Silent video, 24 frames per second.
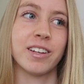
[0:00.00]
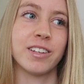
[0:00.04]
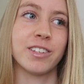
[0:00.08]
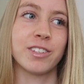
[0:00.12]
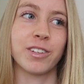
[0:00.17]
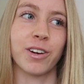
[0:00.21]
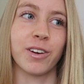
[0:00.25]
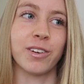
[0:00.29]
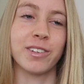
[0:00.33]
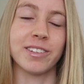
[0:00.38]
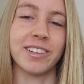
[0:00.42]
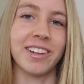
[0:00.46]

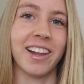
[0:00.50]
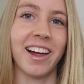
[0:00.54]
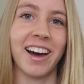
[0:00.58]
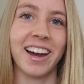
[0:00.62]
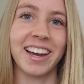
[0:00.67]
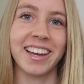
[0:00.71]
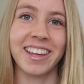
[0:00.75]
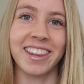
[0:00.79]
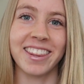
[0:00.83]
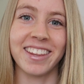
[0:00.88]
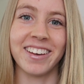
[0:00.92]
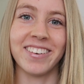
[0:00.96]
don't
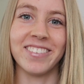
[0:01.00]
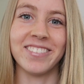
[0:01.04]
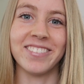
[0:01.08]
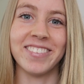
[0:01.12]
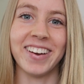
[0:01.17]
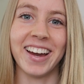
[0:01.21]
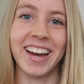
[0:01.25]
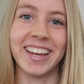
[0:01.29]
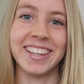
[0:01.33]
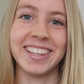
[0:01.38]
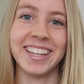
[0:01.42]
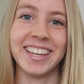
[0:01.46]
like them
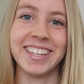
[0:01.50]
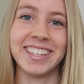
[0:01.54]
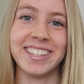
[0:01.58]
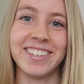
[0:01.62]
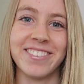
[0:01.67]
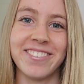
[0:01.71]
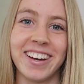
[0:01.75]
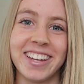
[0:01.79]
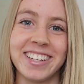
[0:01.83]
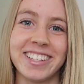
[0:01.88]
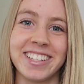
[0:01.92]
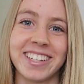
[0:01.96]
and then
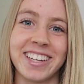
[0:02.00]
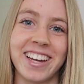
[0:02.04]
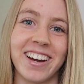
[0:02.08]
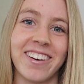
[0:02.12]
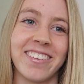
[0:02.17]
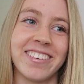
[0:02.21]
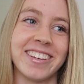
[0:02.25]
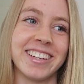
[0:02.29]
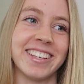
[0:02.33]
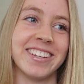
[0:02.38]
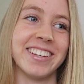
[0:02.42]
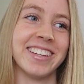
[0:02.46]
you've had to
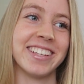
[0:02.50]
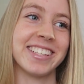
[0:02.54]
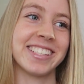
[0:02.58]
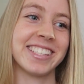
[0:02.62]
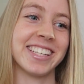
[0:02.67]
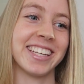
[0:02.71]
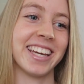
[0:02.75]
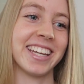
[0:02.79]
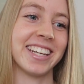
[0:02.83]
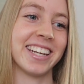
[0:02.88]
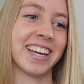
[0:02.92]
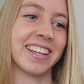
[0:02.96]
go and
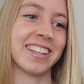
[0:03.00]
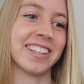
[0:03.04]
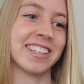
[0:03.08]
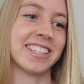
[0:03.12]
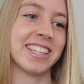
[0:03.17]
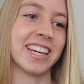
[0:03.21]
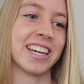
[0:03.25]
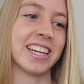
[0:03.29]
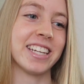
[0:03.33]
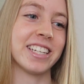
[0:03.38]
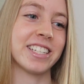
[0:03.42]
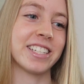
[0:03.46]
see another
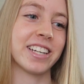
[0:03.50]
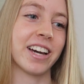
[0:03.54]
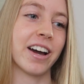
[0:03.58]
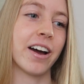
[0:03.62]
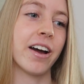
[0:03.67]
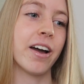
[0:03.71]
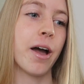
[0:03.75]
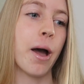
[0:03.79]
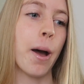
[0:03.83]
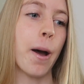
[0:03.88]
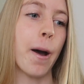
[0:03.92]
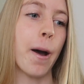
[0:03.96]
teacher.